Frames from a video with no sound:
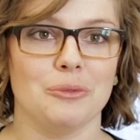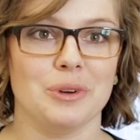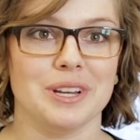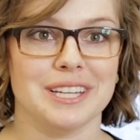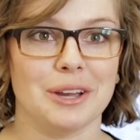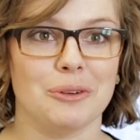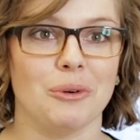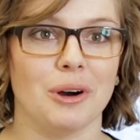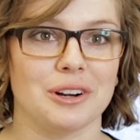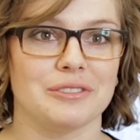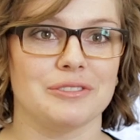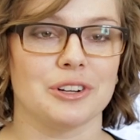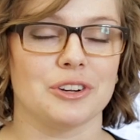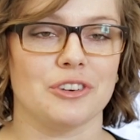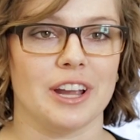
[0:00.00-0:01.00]
We take water
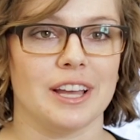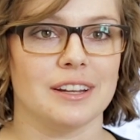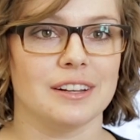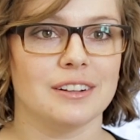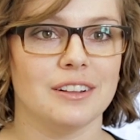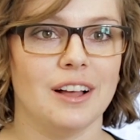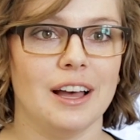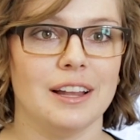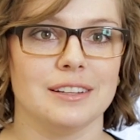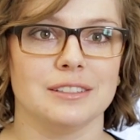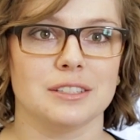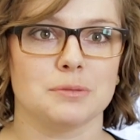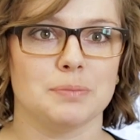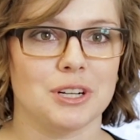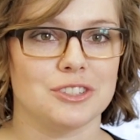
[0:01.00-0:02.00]
for granted a lot,
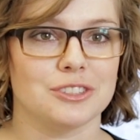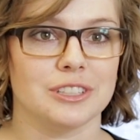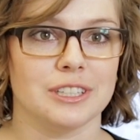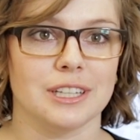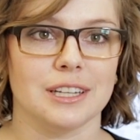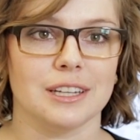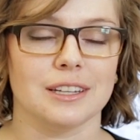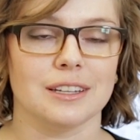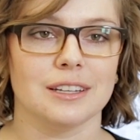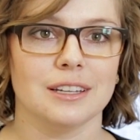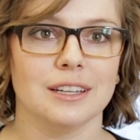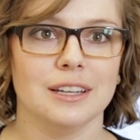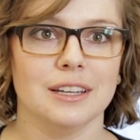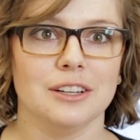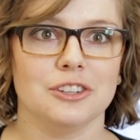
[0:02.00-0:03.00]
especially
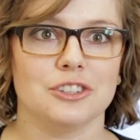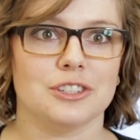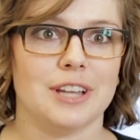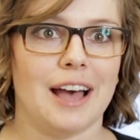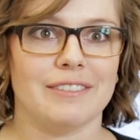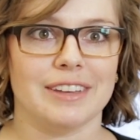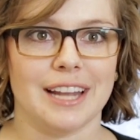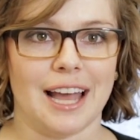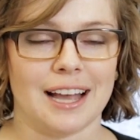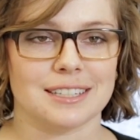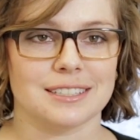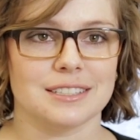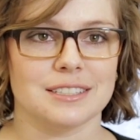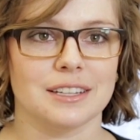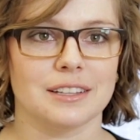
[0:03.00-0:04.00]
just having
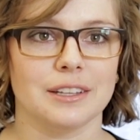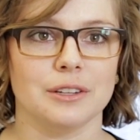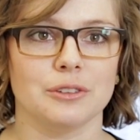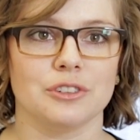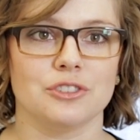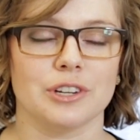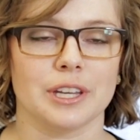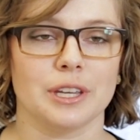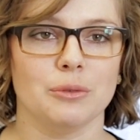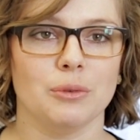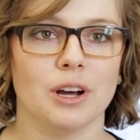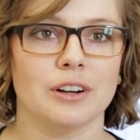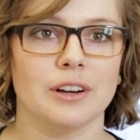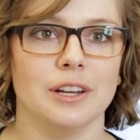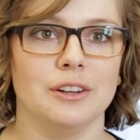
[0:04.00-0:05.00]
access to clean drinking
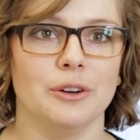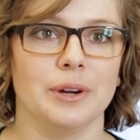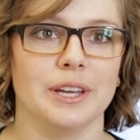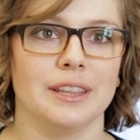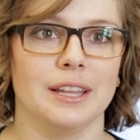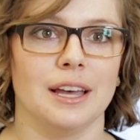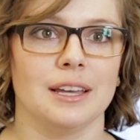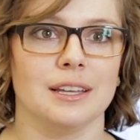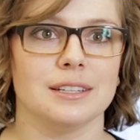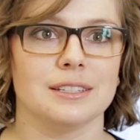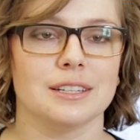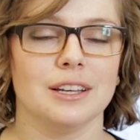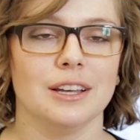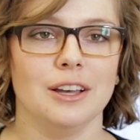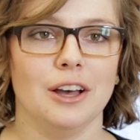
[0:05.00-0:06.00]
water and knowing that
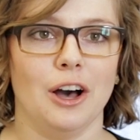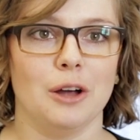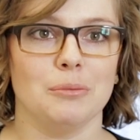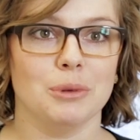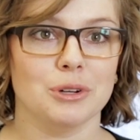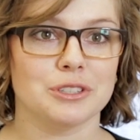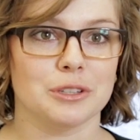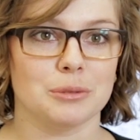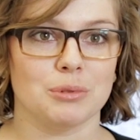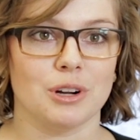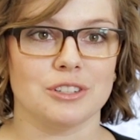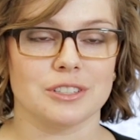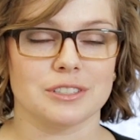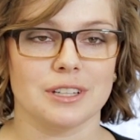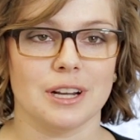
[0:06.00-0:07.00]
on most of the
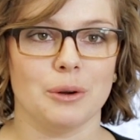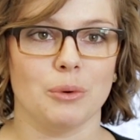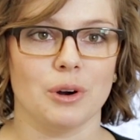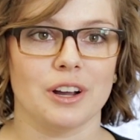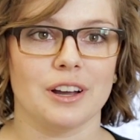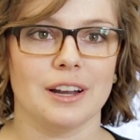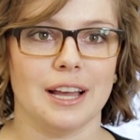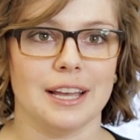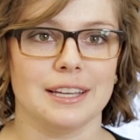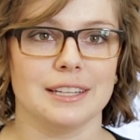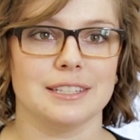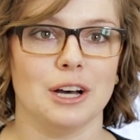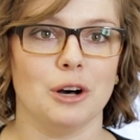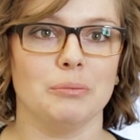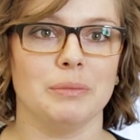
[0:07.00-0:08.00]
projects that I work on, I get
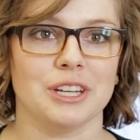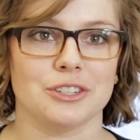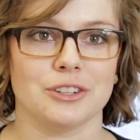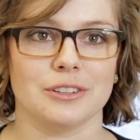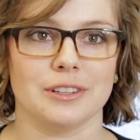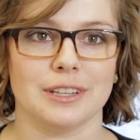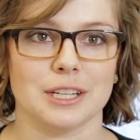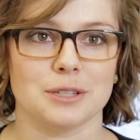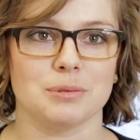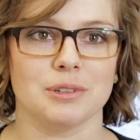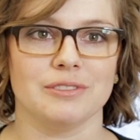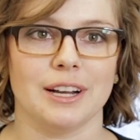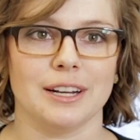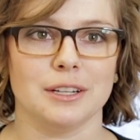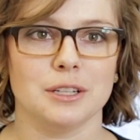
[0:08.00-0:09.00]
to help make sure that that's
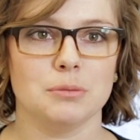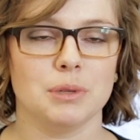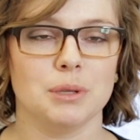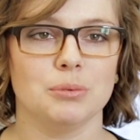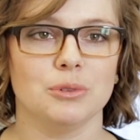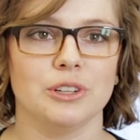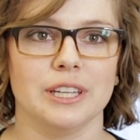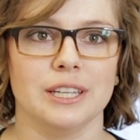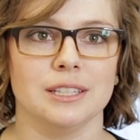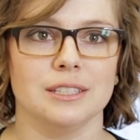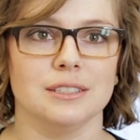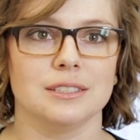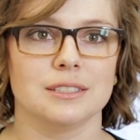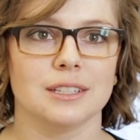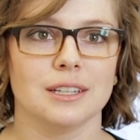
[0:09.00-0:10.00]
provided to people
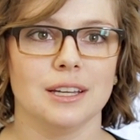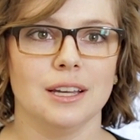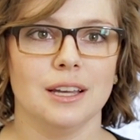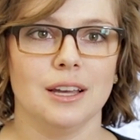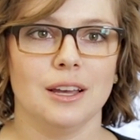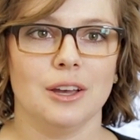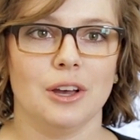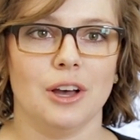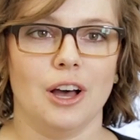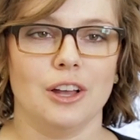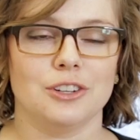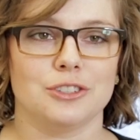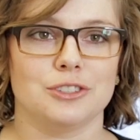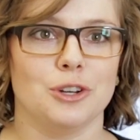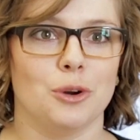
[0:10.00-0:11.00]
is
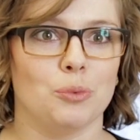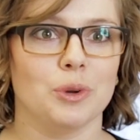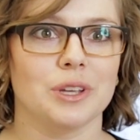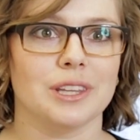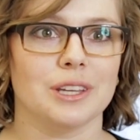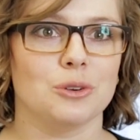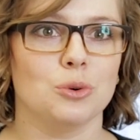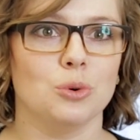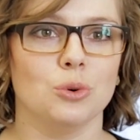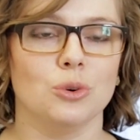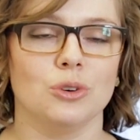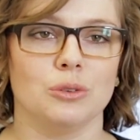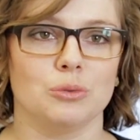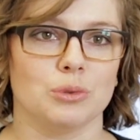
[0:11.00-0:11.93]
just a really cool,